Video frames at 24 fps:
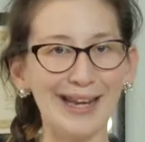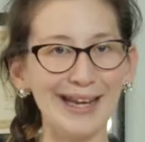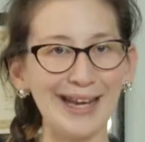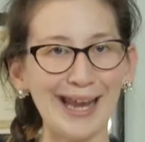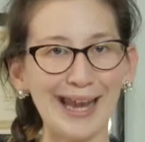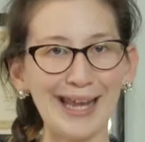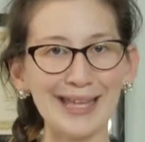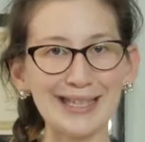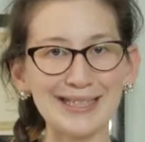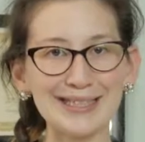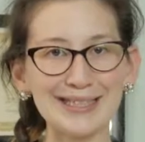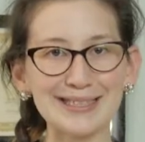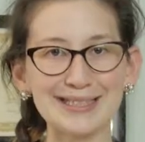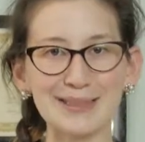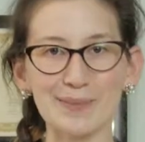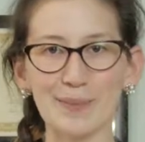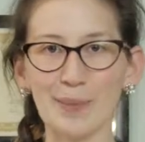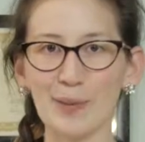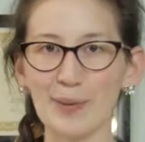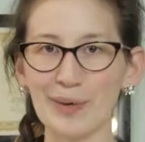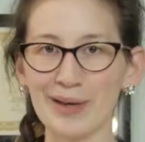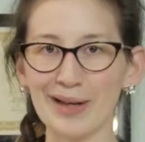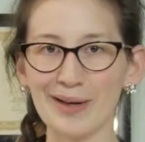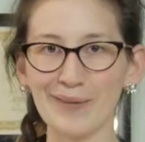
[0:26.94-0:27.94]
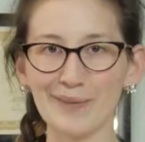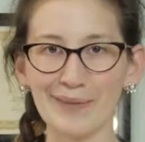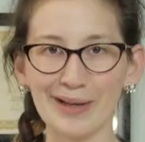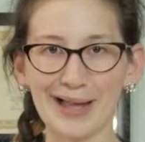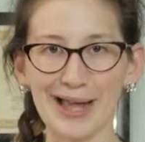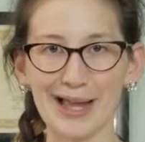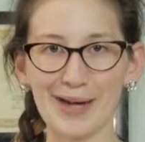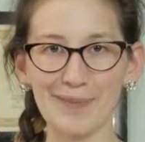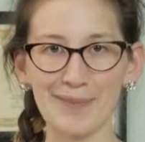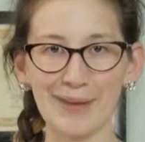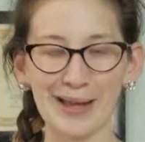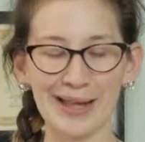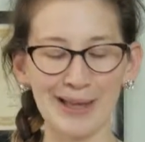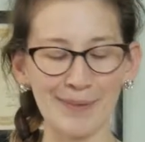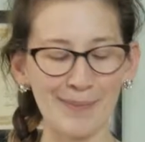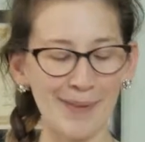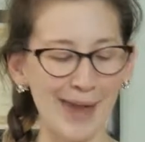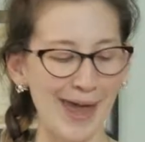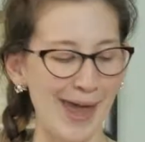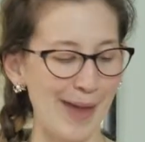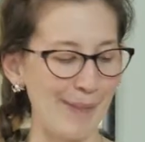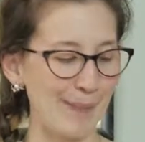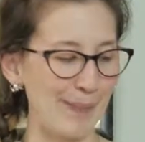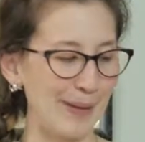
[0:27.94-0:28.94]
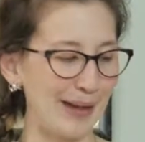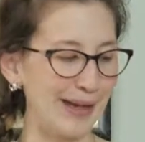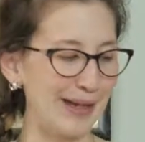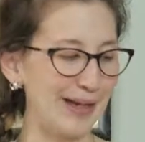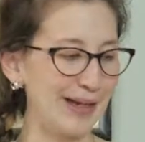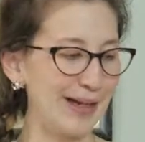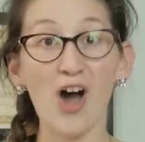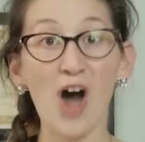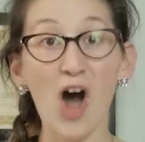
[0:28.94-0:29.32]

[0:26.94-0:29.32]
can't disappoint, we gotta make him happy.